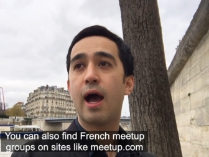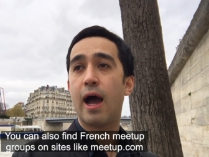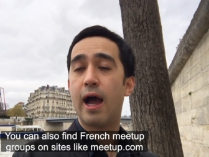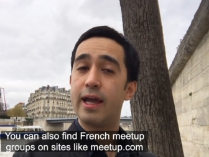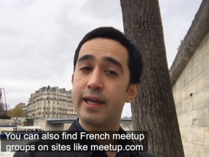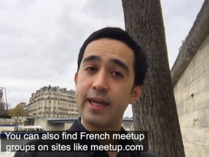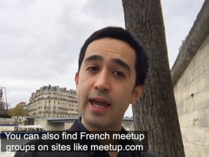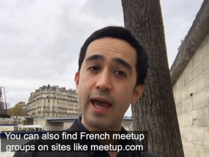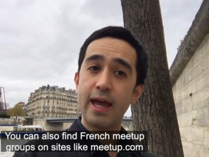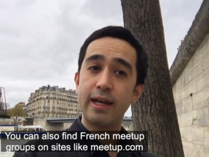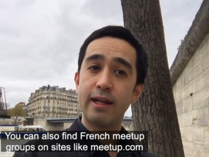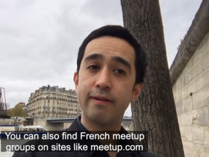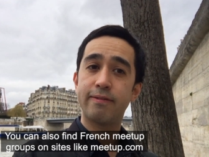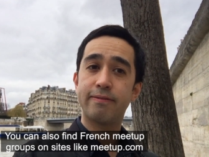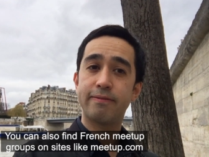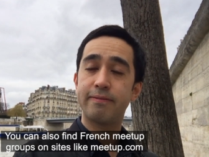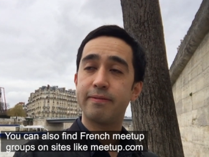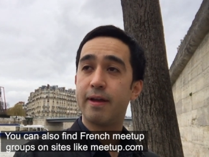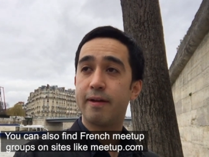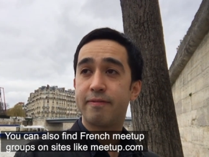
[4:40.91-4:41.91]
Again, if,
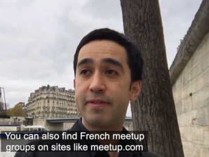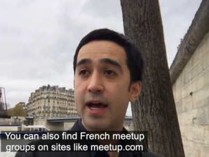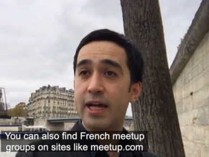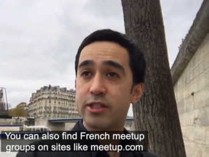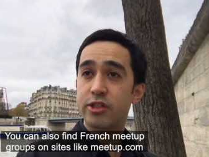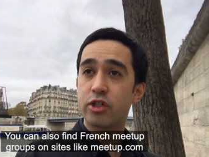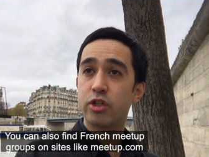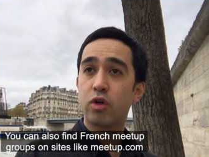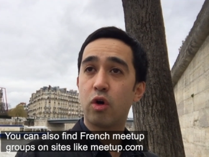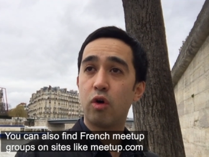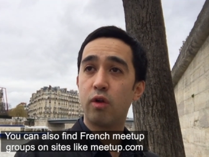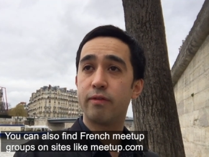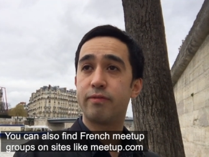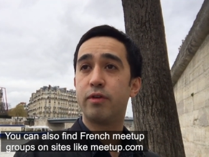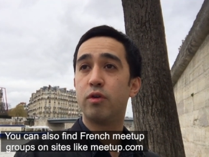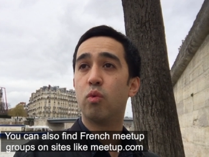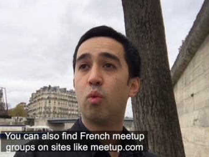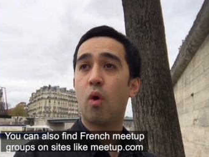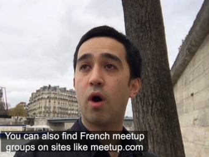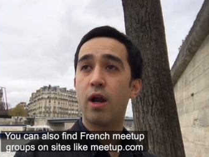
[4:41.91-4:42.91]
if that's your goal, if
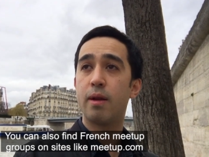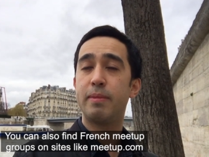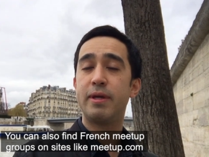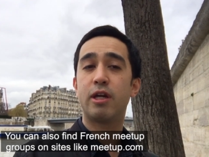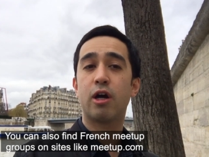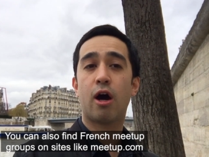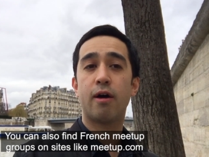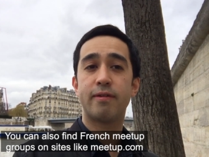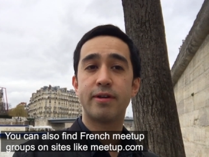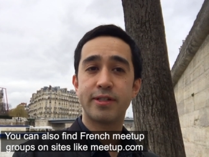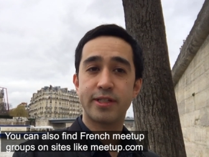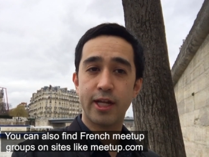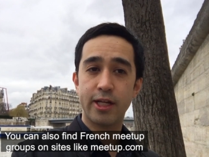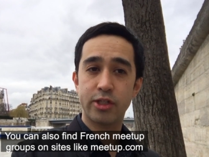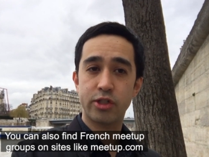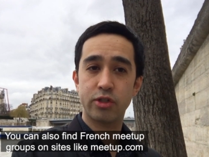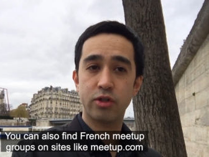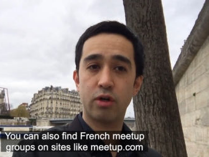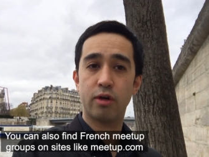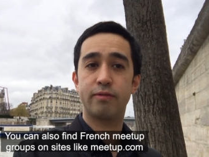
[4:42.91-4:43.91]
you wanna be
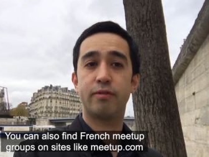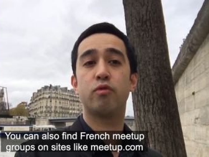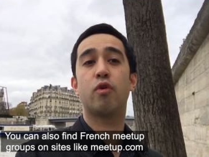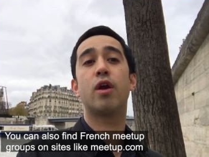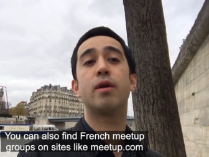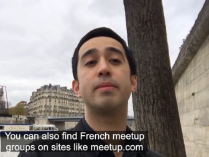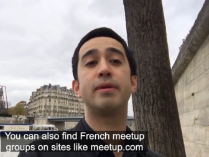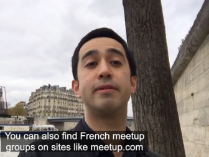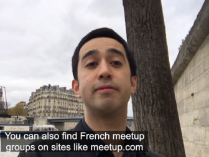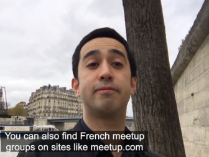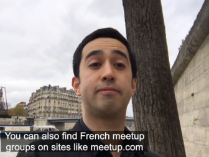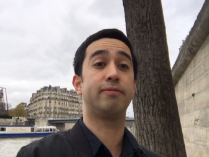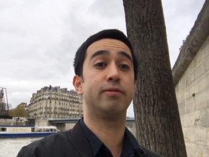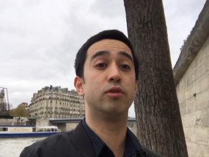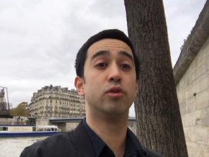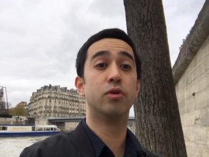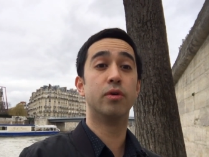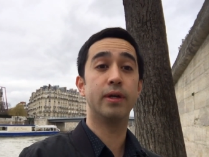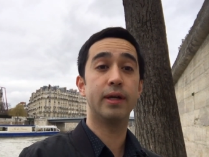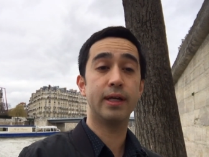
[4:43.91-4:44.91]
conversational, if you wanna be
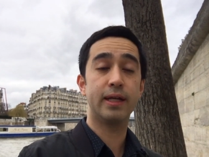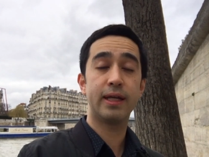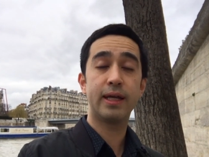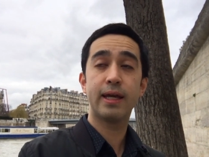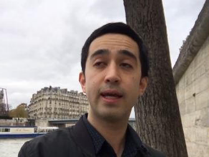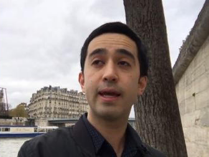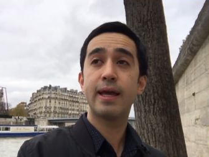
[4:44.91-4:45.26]
fluent,